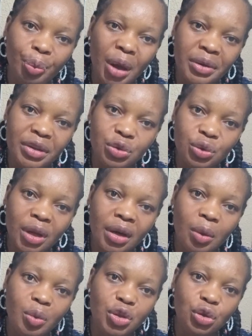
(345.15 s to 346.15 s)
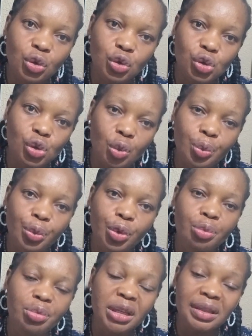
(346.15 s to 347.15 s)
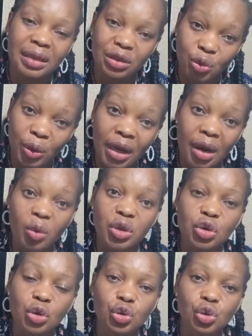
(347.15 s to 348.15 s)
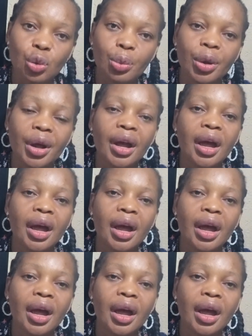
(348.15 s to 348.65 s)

pound it together with your soap, or mix it together with your soap,